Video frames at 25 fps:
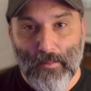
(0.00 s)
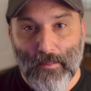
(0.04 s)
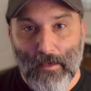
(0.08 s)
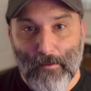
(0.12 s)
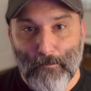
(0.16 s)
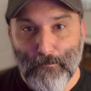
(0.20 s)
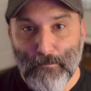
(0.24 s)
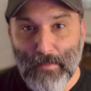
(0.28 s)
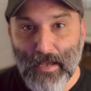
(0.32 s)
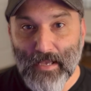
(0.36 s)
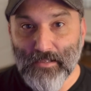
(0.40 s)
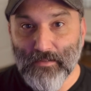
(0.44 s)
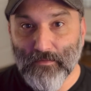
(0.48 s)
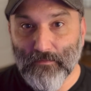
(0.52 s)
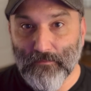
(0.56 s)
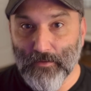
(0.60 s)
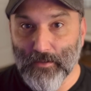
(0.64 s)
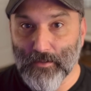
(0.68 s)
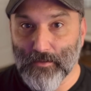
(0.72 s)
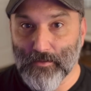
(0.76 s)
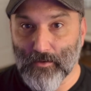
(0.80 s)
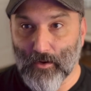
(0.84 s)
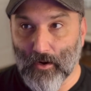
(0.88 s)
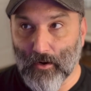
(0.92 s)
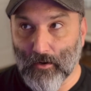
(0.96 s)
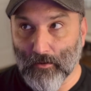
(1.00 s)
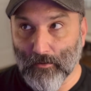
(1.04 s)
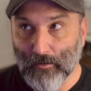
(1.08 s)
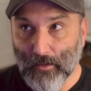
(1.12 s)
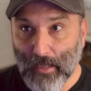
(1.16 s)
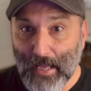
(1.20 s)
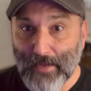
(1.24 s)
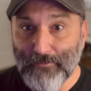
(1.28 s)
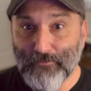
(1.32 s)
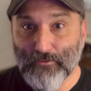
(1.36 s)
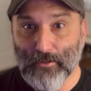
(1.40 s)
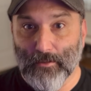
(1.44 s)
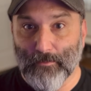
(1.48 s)
that best fits our
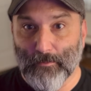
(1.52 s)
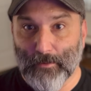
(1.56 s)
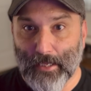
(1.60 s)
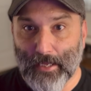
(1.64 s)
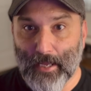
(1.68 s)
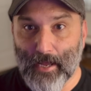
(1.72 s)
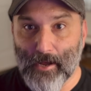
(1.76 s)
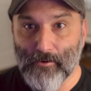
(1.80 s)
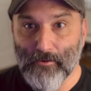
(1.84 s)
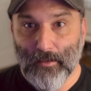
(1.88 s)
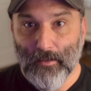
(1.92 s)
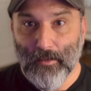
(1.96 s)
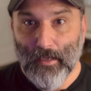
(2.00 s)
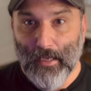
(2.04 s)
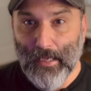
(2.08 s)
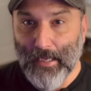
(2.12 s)
live stream layout,